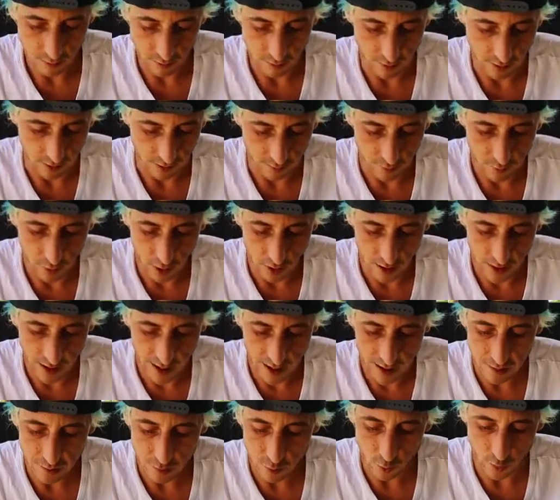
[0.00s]
All right,
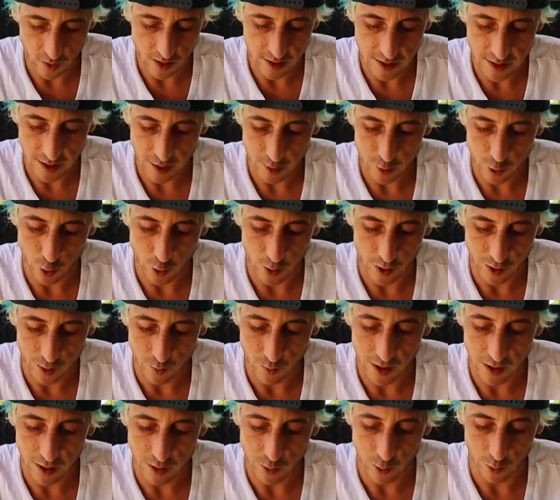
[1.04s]
39, 26,
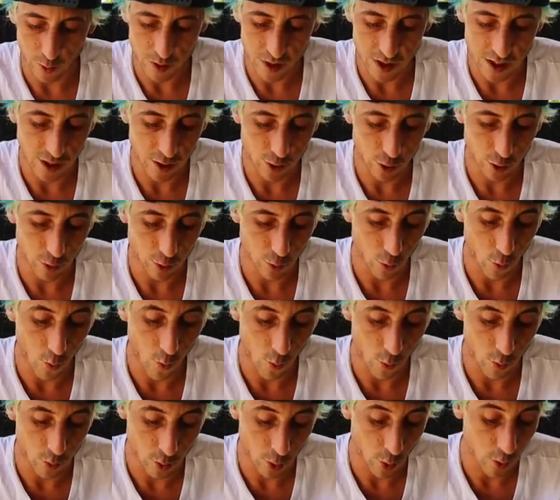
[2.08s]
33, 13,
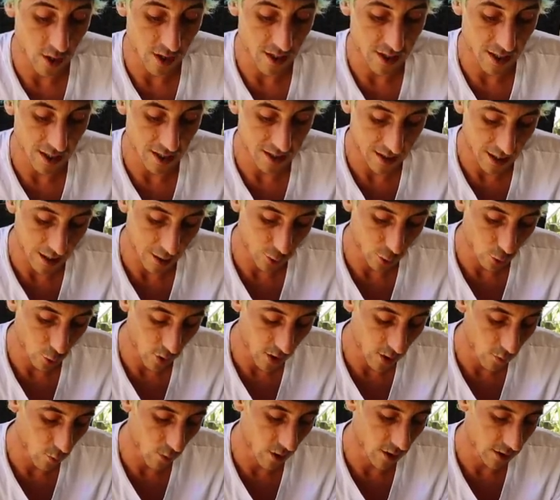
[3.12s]
36, and a
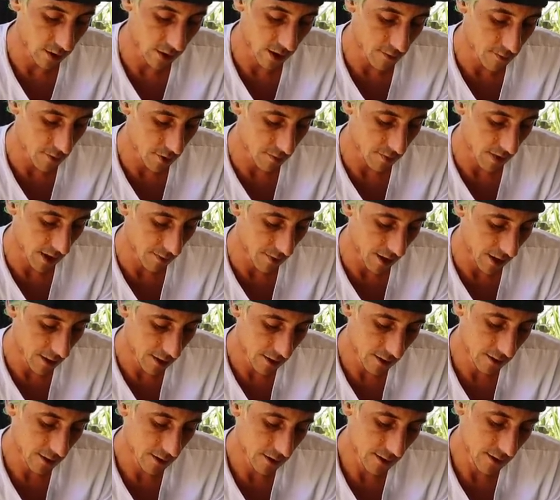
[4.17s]
21. Come on, baby.
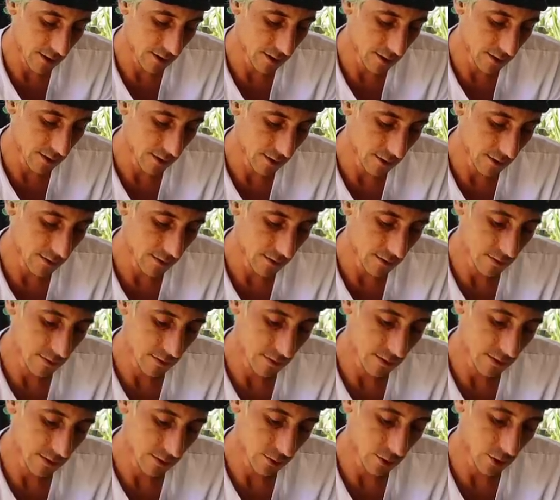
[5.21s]

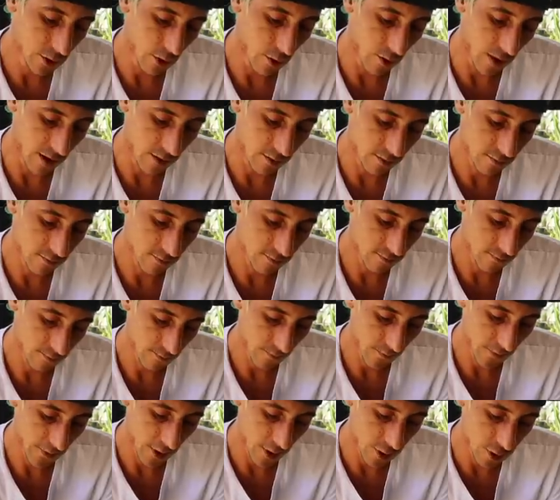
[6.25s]
Do it.
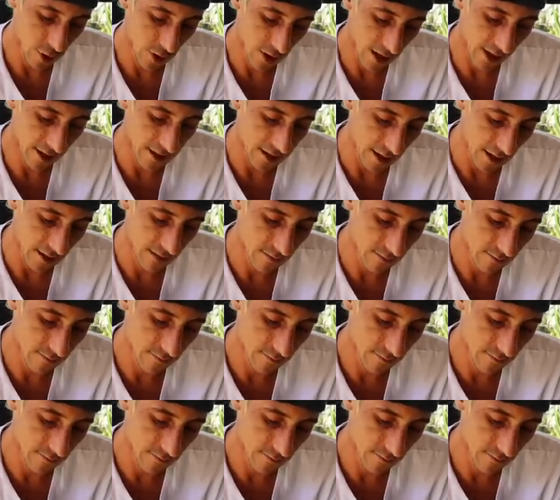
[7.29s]
100 exit.